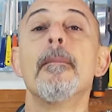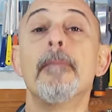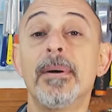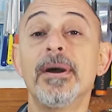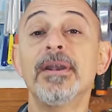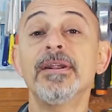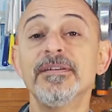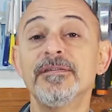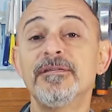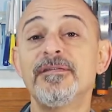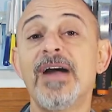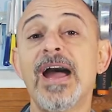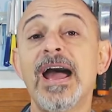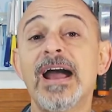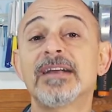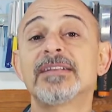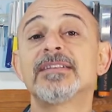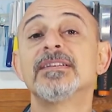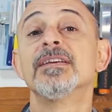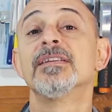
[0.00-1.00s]
But in
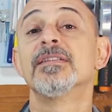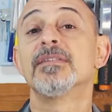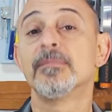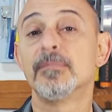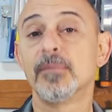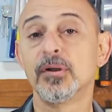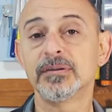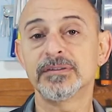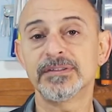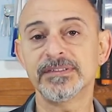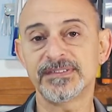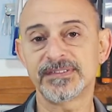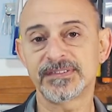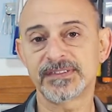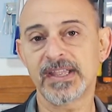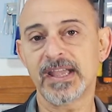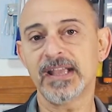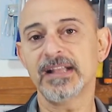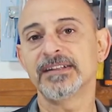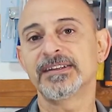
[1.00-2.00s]
fact, the
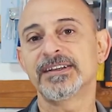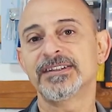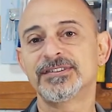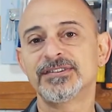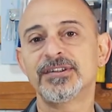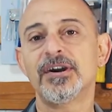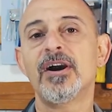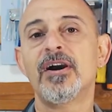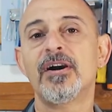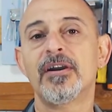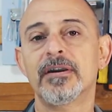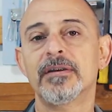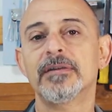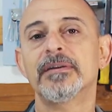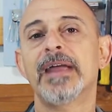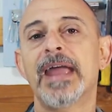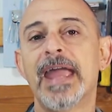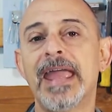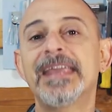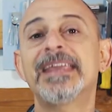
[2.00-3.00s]
multi-scale
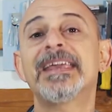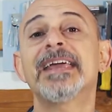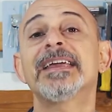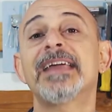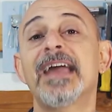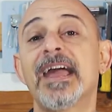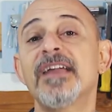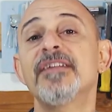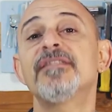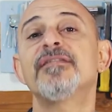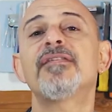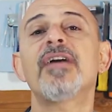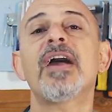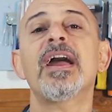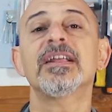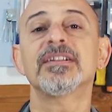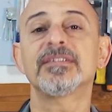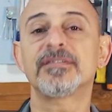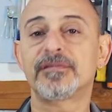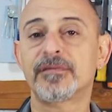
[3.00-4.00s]
guitar, aka
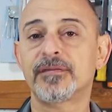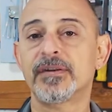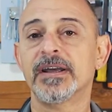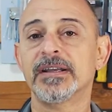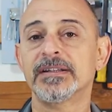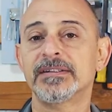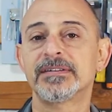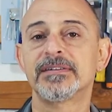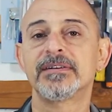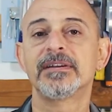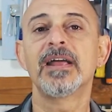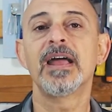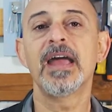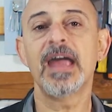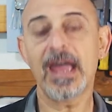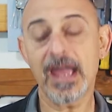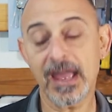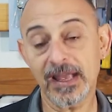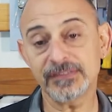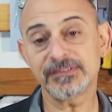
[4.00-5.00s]
fan fret,
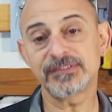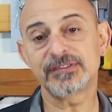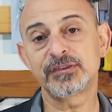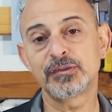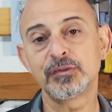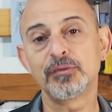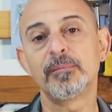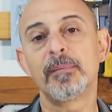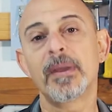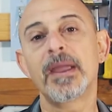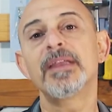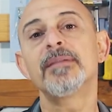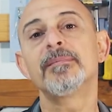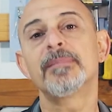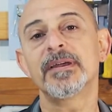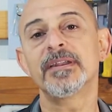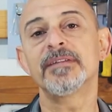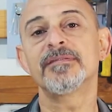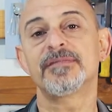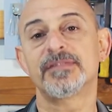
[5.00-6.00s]
has two main
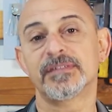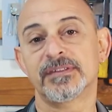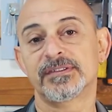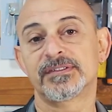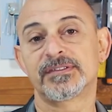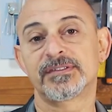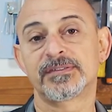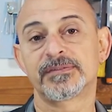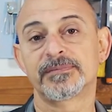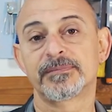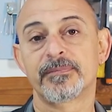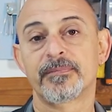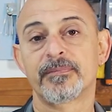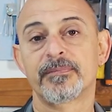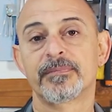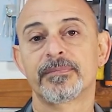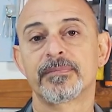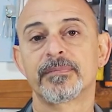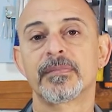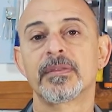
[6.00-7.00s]
benefits.
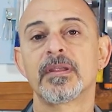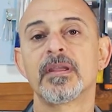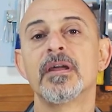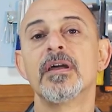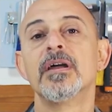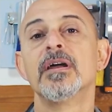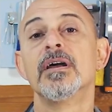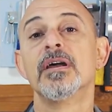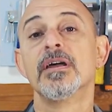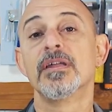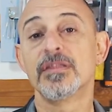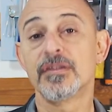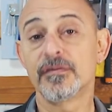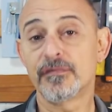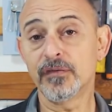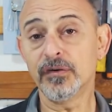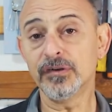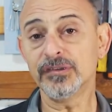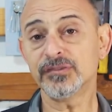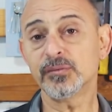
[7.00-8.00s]
The
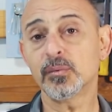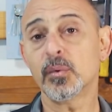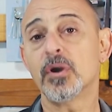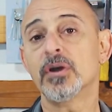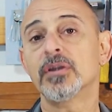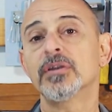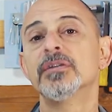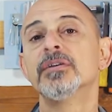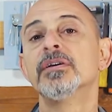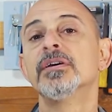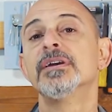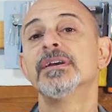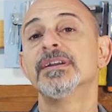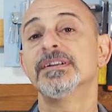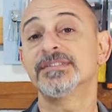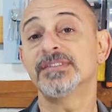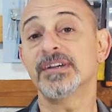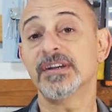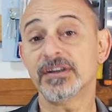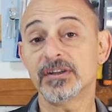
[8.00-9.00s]
first one
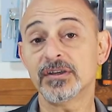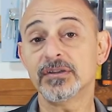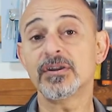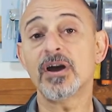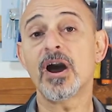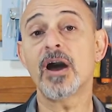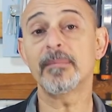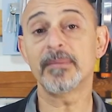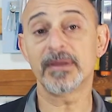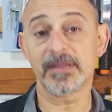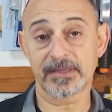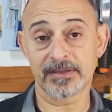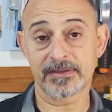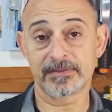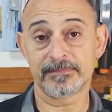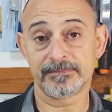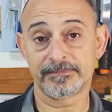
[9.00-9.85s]
is ergonomic.